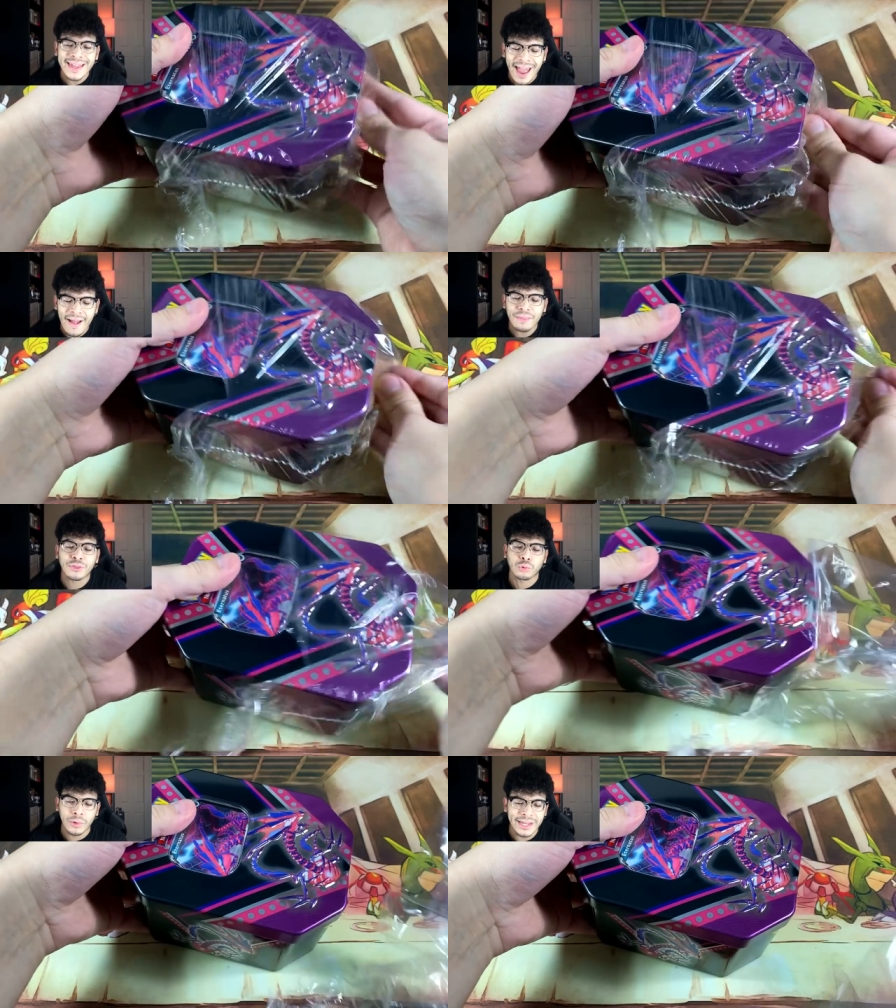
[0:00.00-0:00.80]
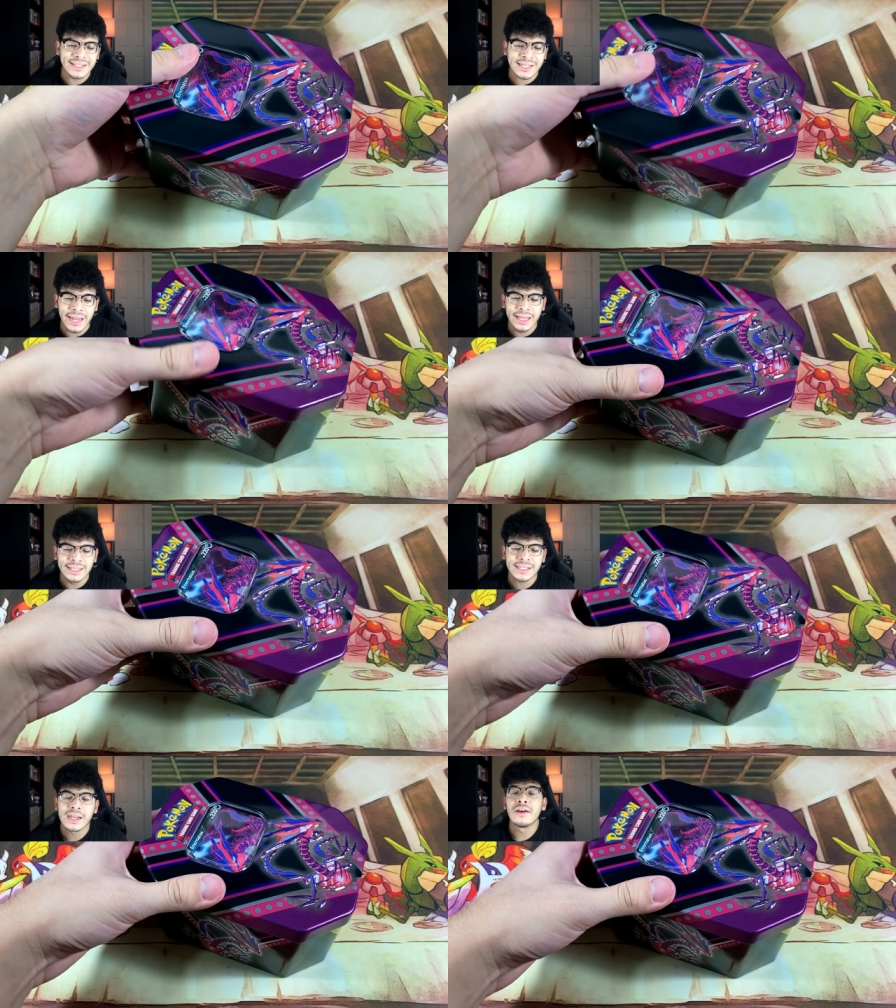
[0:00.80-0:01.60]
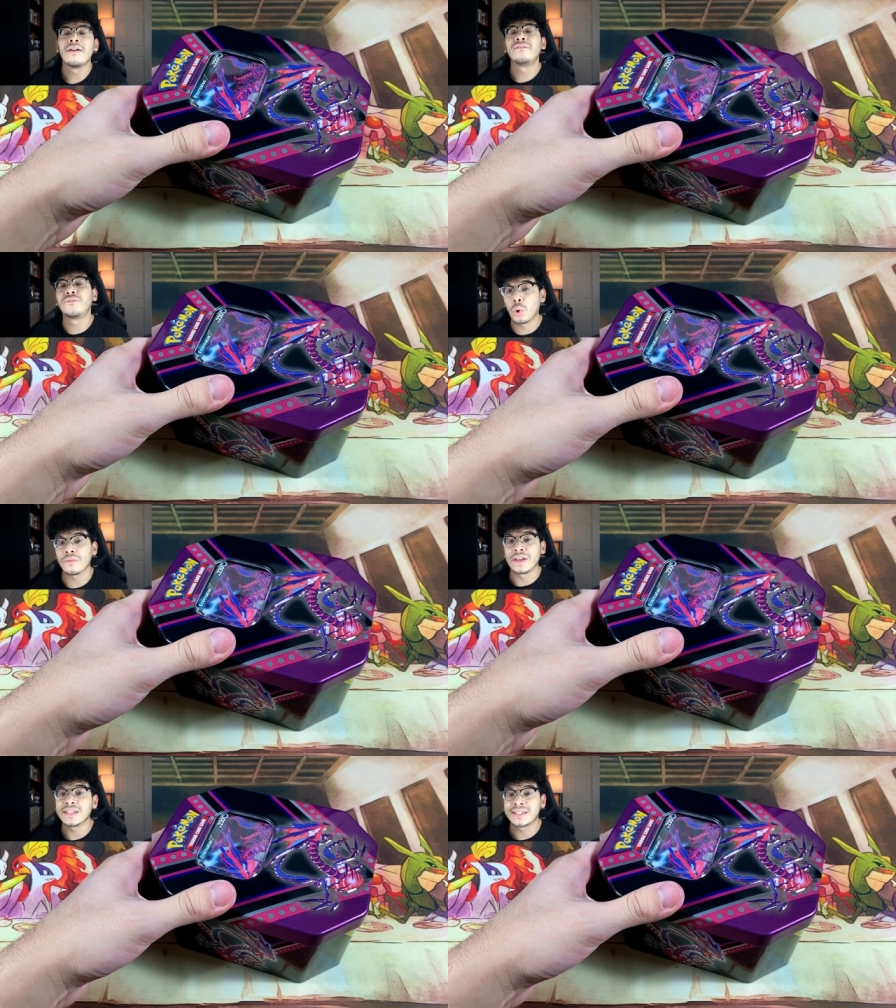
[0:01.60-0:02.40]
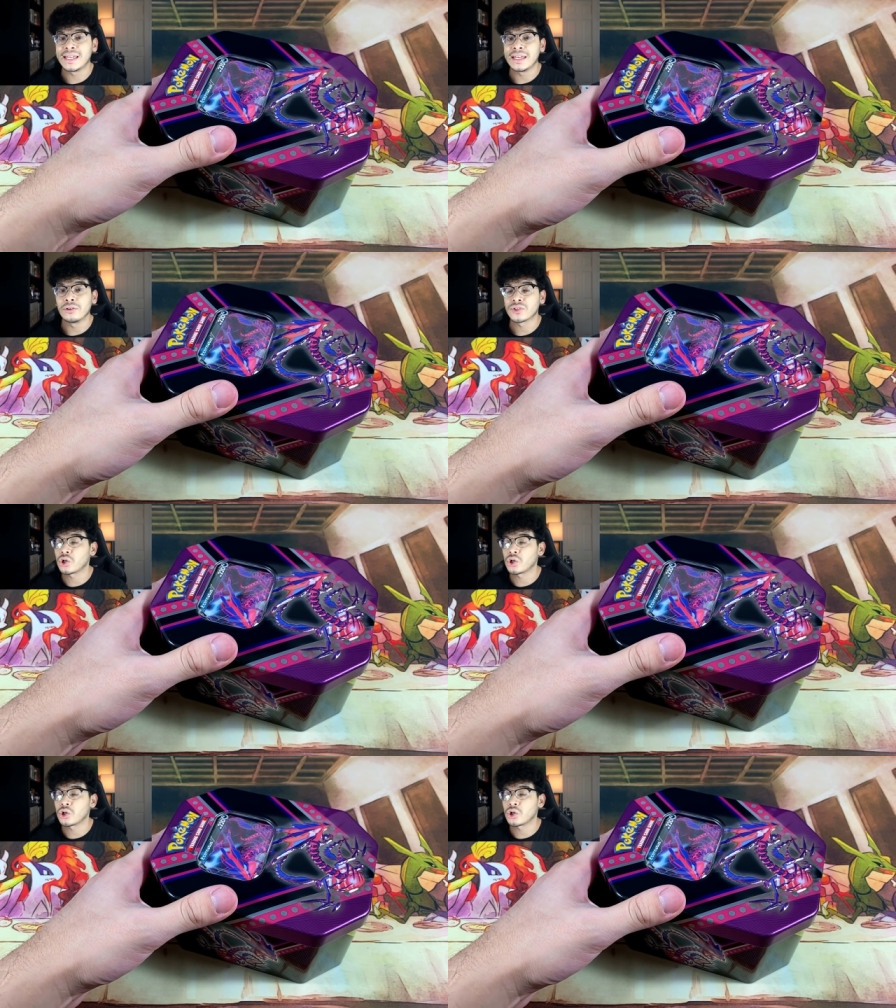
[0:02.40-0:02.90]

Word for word: get three tins for this deal.